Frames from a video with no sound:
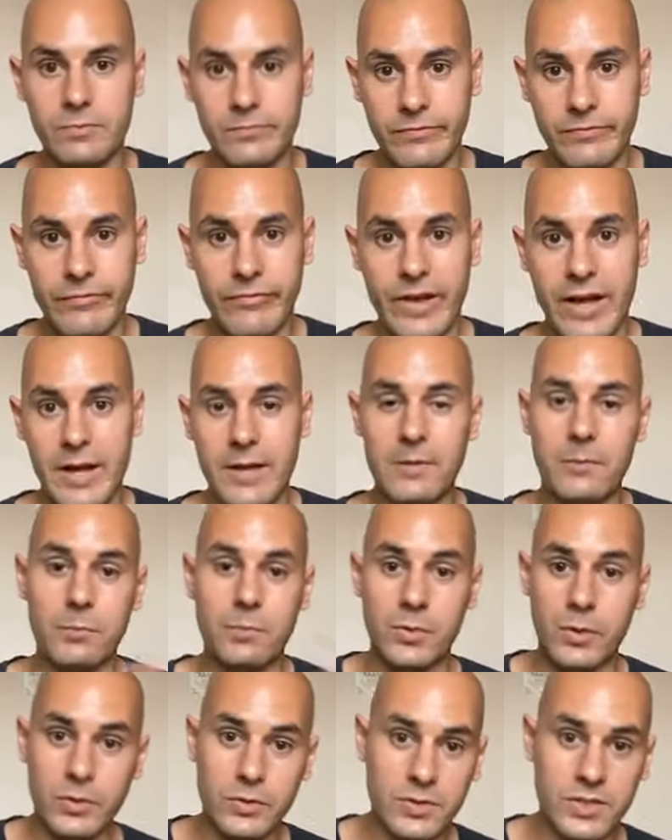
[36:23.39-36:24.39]
fat and
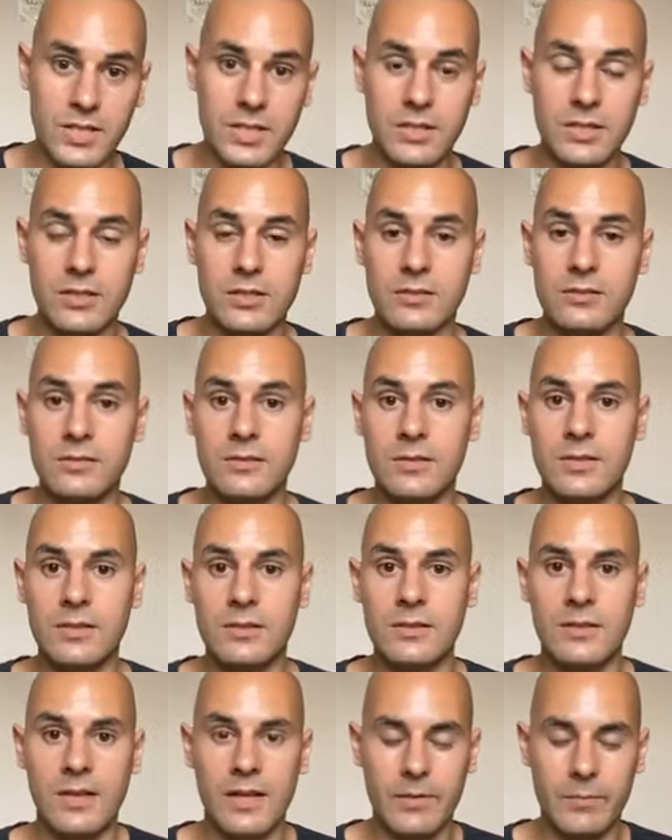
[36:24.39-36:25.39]
protein
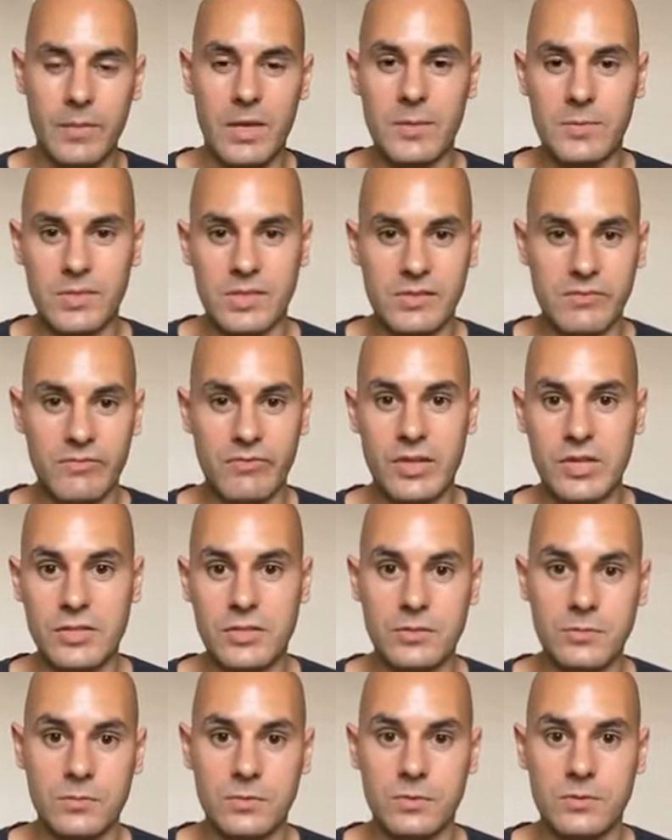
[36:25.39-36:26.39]
and maybe some
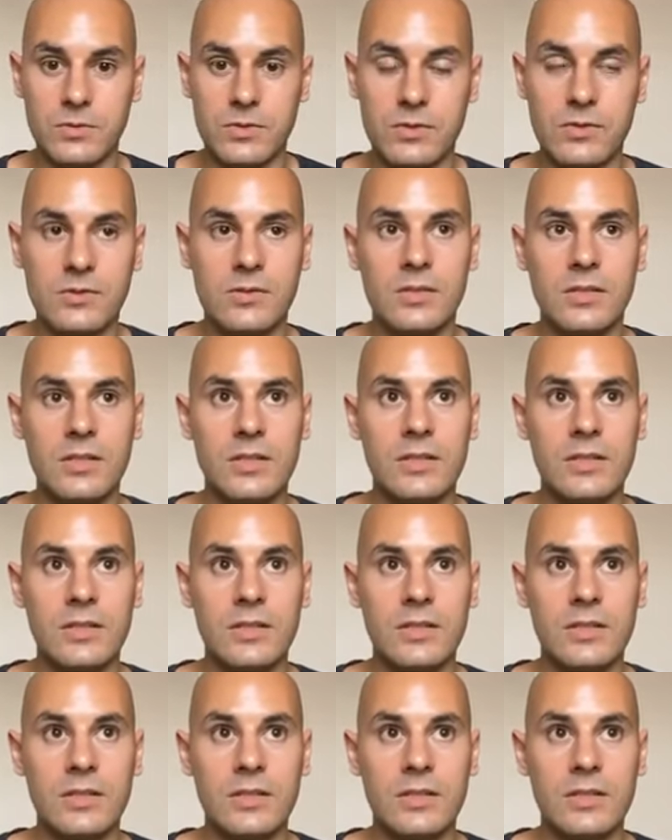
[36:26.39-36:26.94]
vegetables